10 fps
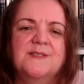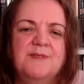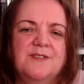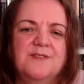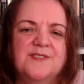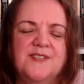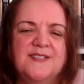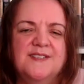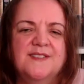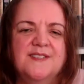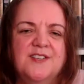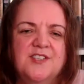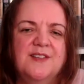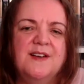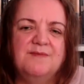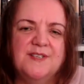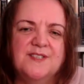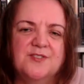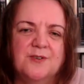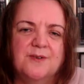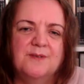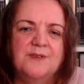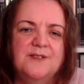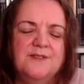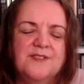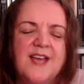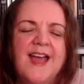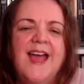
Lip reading: because it's just such a lovely story world.